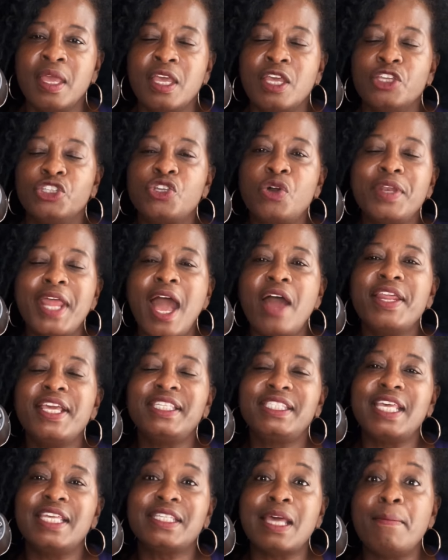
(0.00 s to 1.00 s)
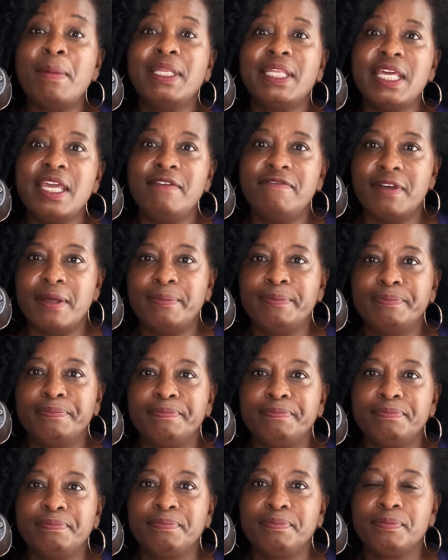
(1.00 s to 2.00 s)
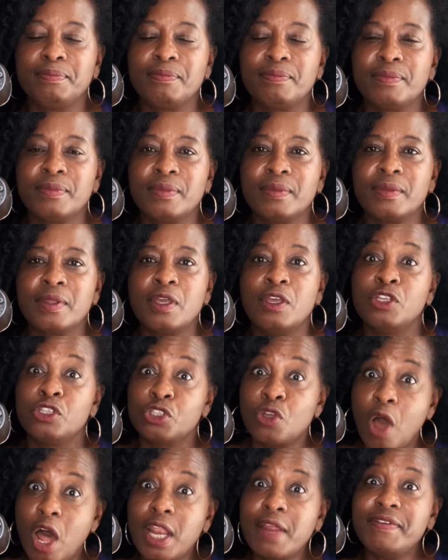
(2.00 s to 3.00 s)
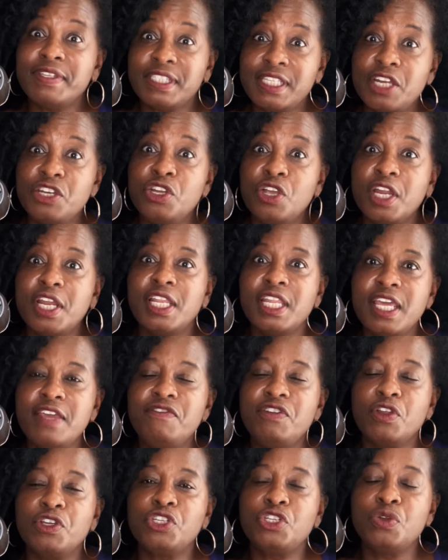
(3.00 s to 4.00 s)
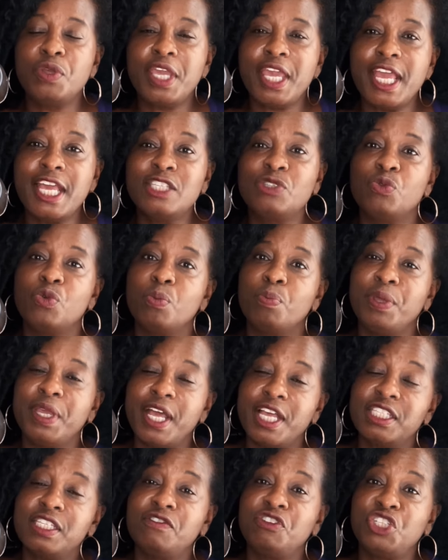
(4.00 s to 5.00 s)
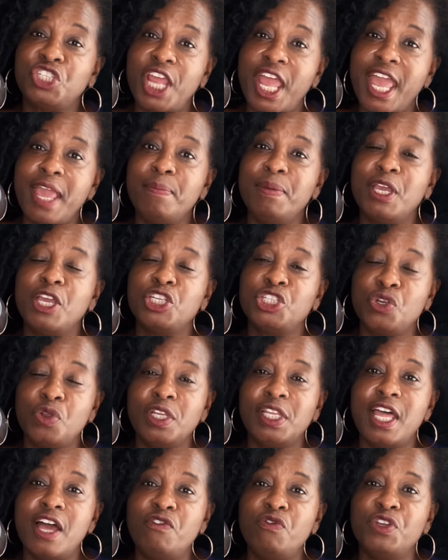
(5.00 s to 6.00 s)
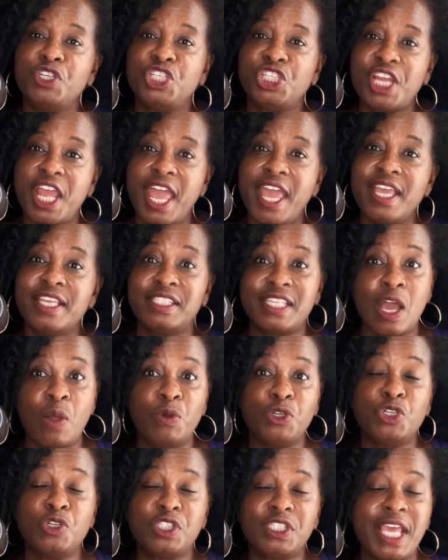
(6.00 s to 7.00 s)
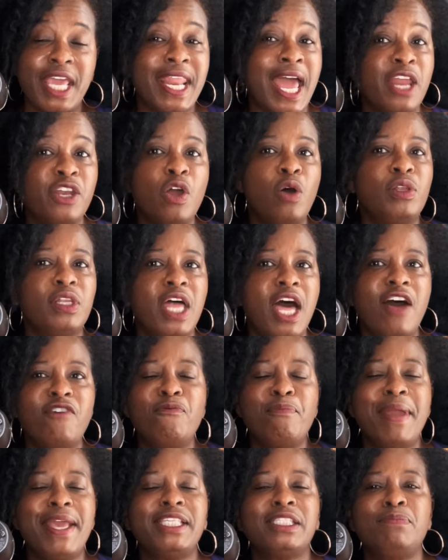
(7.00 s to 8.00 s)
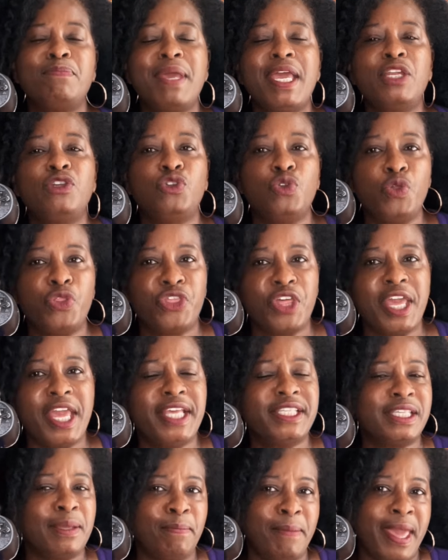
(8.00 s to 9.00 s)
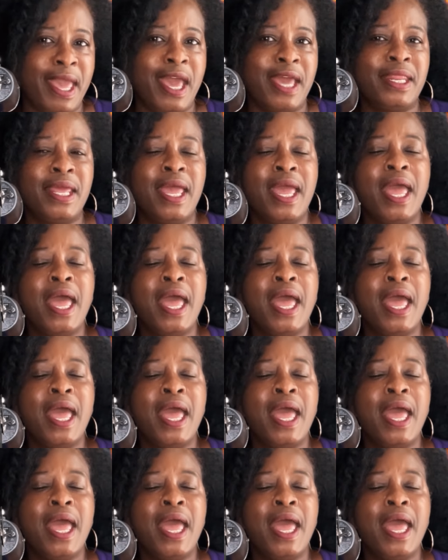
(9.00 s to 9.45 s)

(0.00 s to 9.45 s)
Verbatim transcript: So now he says, I'm going to leave them. So all of a sudden, you're going to leave your two kids because of Shay, because you're in love with Shay? Is that what you're saying? I know love makes men do things, and man.